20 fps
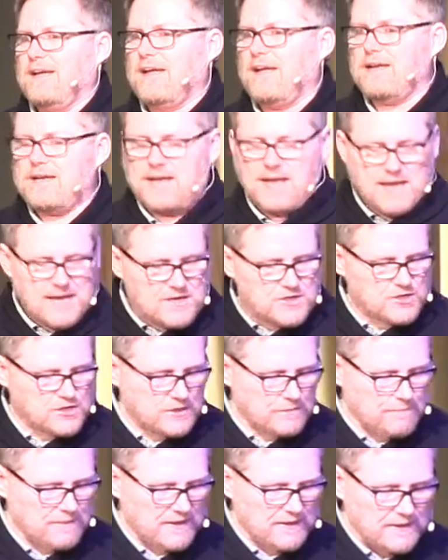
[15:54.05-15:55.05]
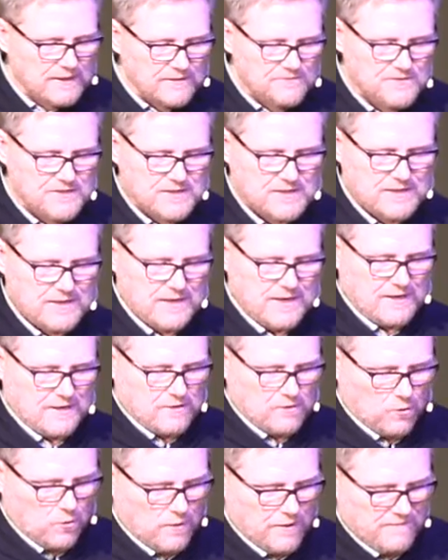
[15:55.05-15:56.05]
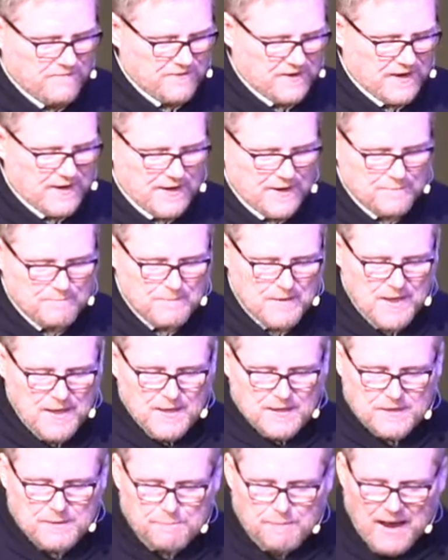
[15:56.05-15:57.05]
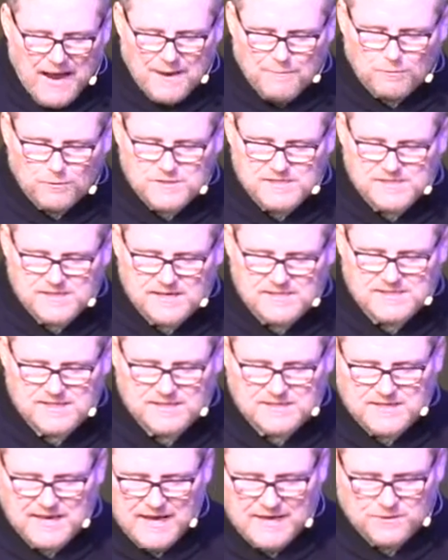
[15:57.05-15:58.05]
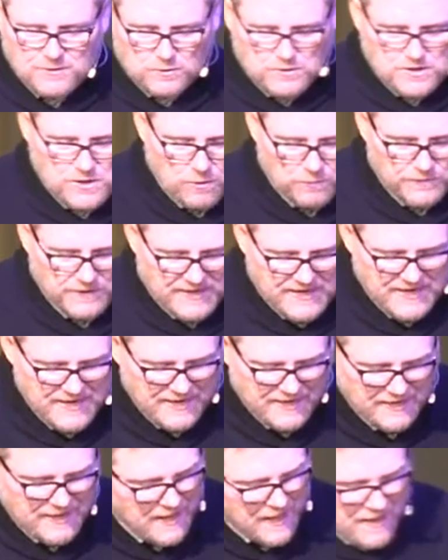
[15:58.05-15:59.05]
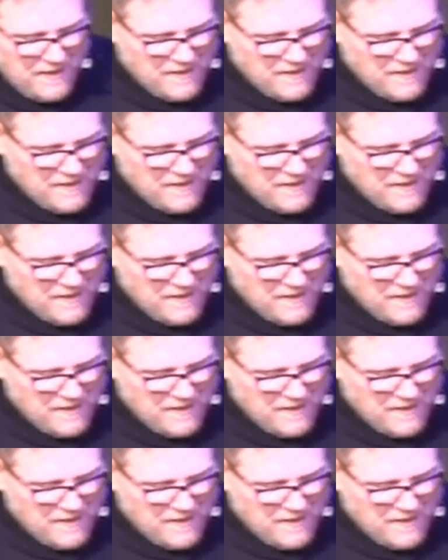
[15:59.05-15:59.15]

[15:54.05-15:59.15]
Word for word: and he should be lifted and glorified. The Bible says that Daniel told the king,